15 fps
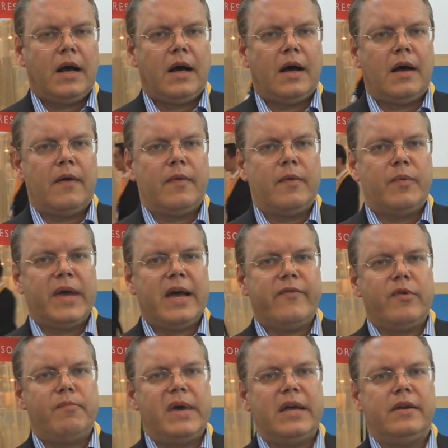Uh, we have
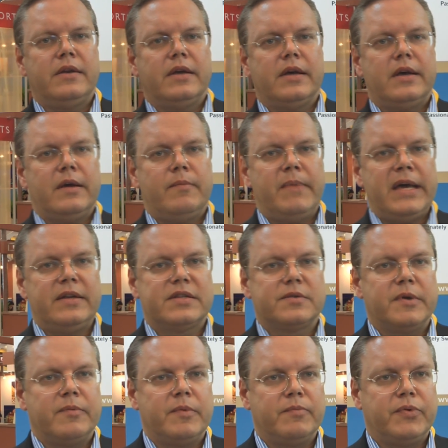a main, a main
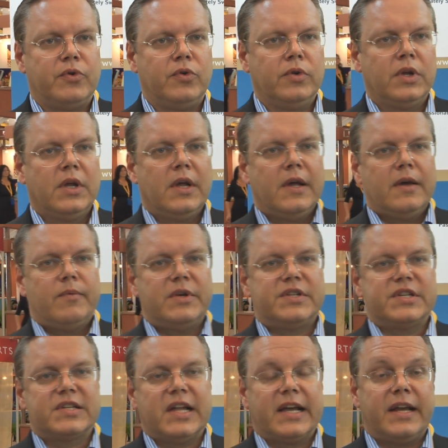swimming pool,
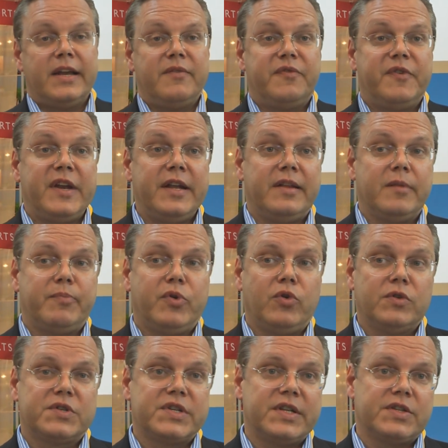which is like an infinity
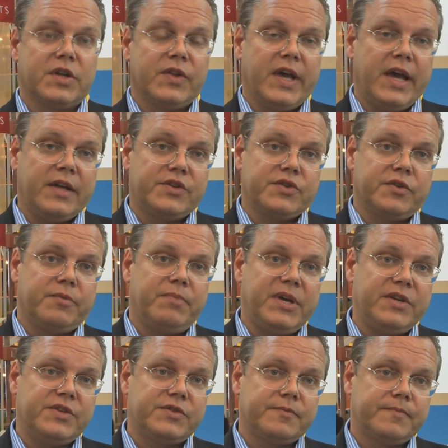pool, sits on the edge of the
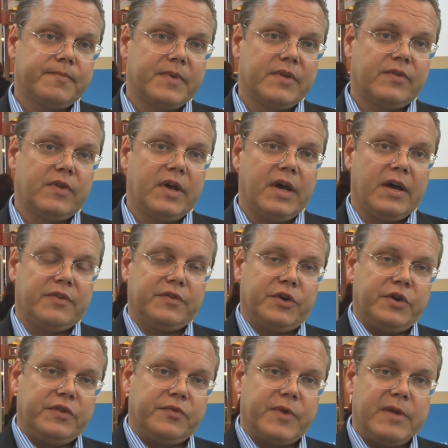beach. It's uh,
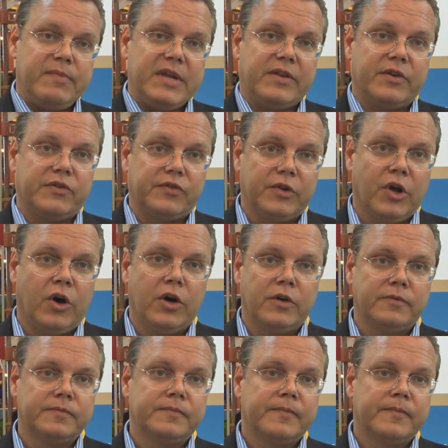33 meters long.